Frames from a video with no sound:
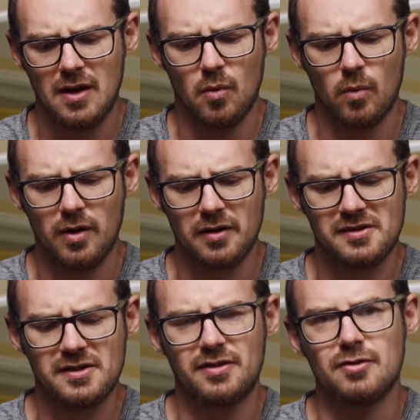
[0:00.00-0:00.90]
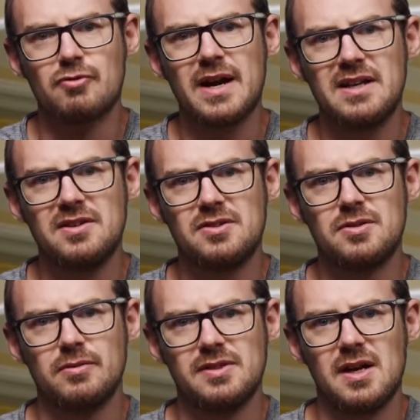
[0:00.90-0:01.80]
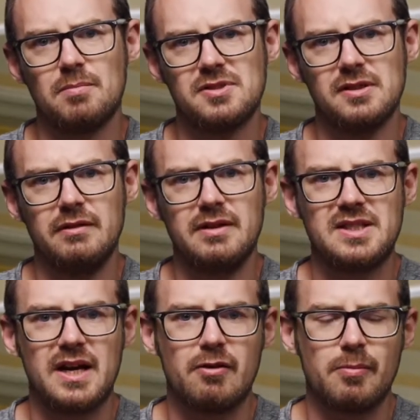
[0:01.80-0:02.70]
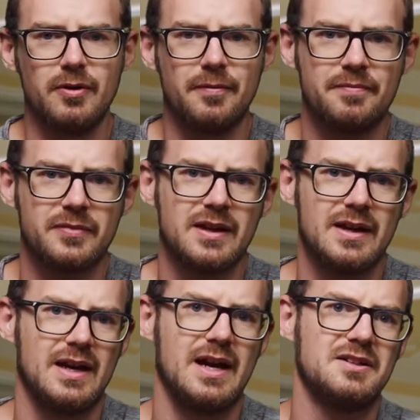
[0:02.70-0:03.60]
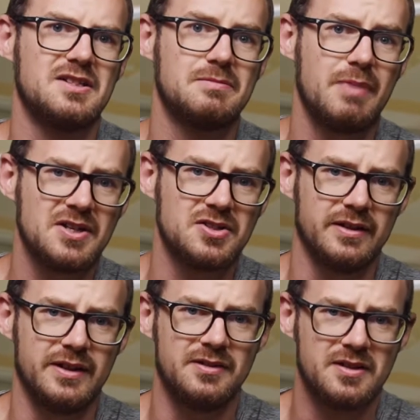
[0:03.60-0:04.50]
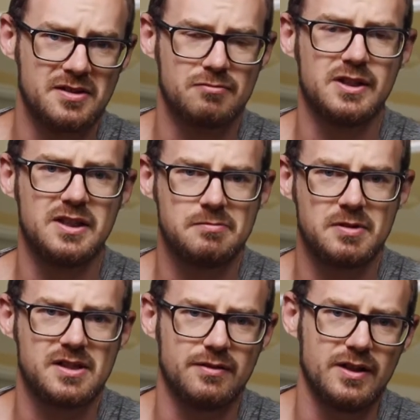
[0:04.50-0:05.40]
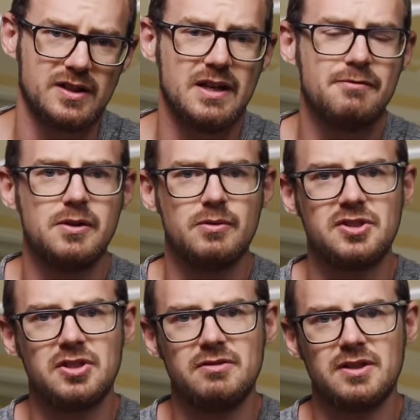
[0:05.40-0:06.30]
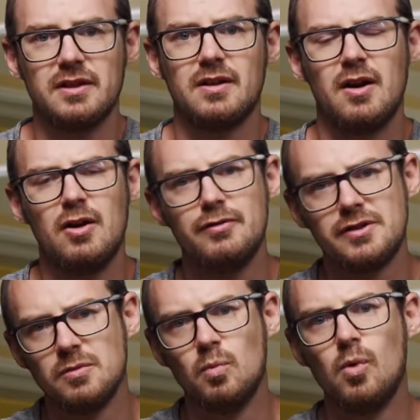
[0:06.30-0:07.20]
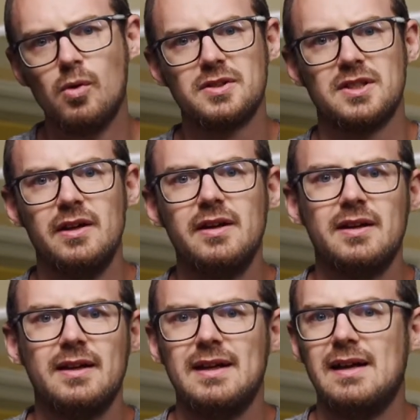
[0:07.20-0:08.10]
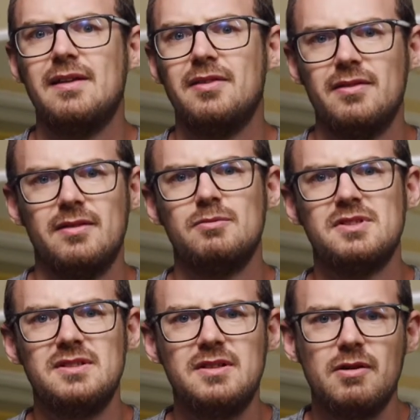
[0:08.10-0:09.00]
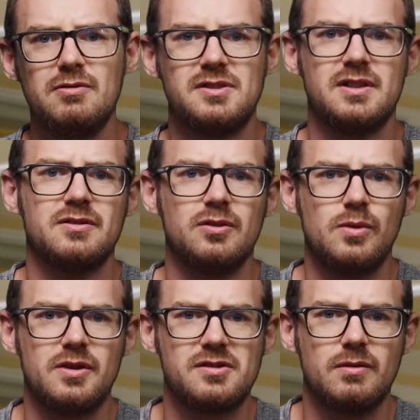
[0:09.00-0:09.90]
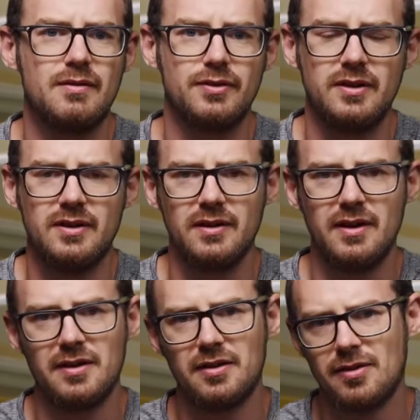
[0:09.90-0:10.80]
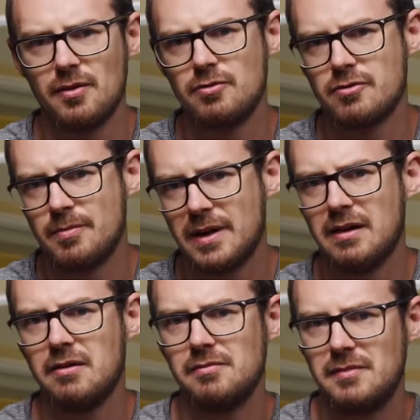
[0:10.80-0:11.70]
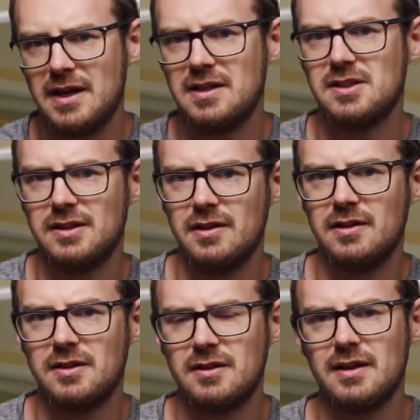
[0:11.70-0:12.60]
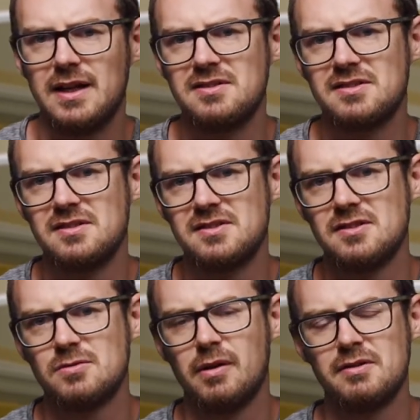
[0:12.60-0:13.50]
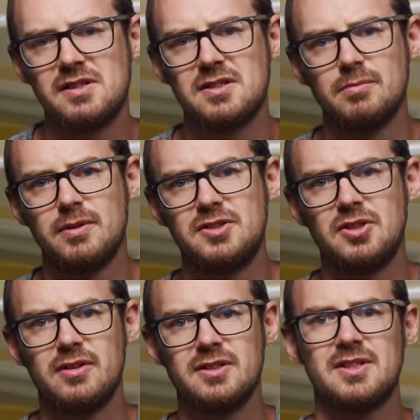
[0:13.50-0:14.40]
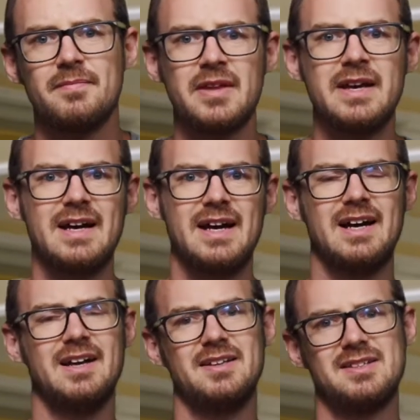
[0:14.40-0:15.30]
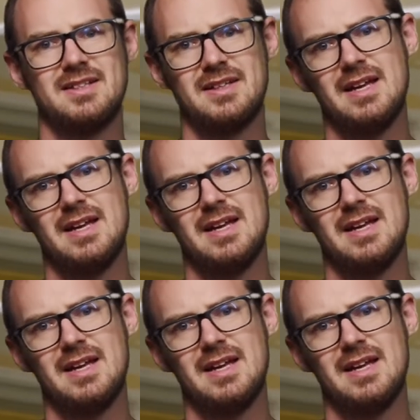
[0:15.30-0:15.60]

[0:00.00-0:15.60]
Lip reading: was the range was absolutely terrible. And especially, and this is really specific, if you were shooting over some water, there was no signal whatsoever. Like, there were about 8 or 9 instances where I'd set up a shot and